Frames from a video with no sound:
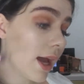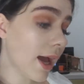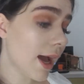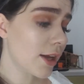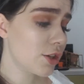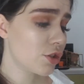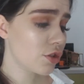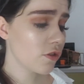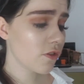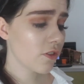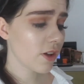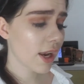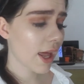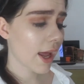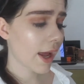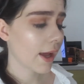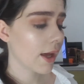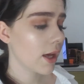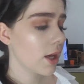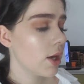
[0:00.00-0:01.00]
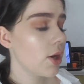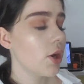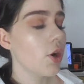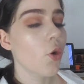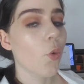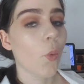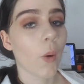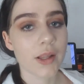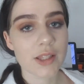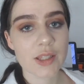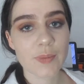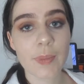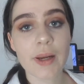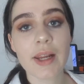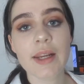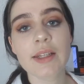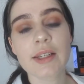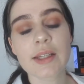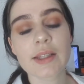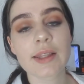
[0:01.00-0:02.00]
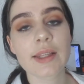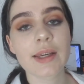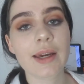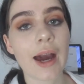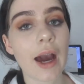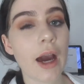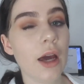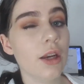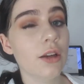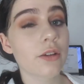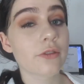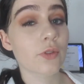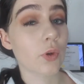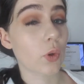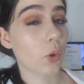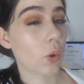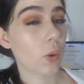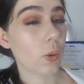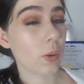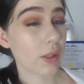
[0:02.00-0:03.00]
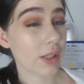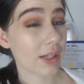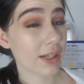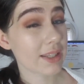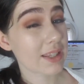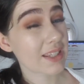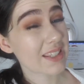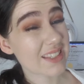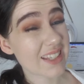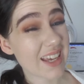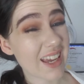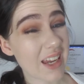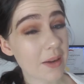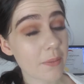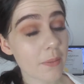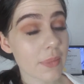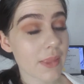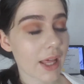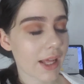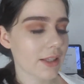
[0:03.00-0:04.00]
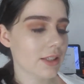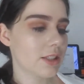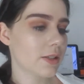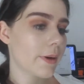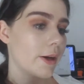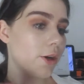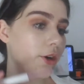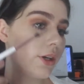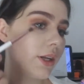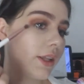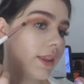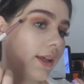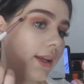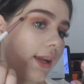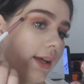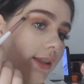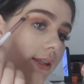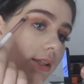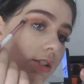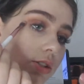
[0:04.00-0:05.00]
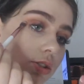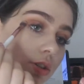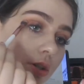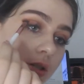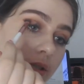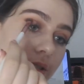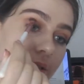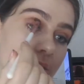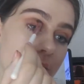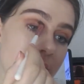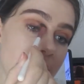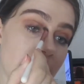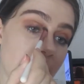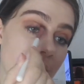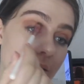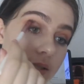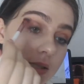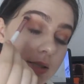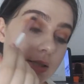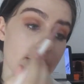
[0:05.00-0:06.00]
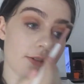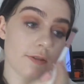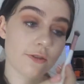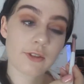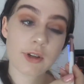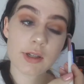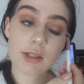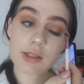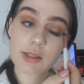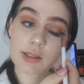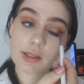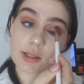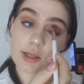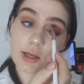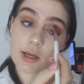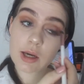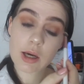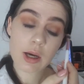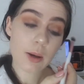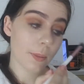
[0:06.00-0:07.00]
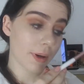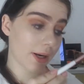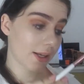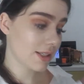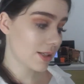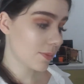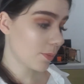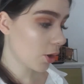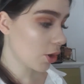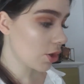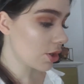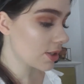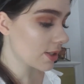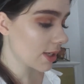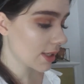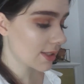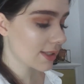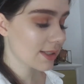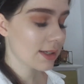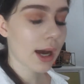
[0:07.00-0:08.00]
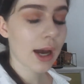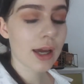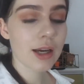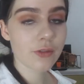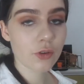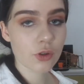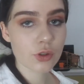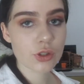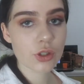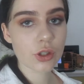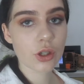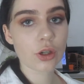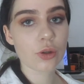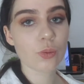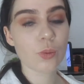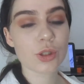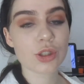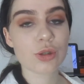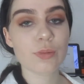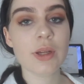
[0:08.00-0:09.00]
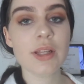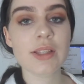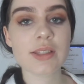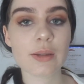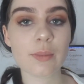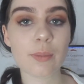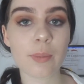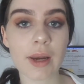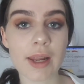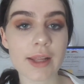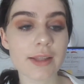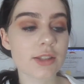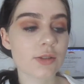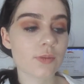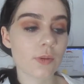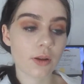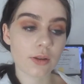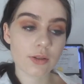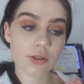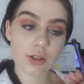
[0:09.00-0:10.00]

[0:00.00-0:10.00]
I do feel like once blended they kind of all look the same. That's my only thing, like there's no distinct difference, but I suppose that's kind of also good, which means it blends well.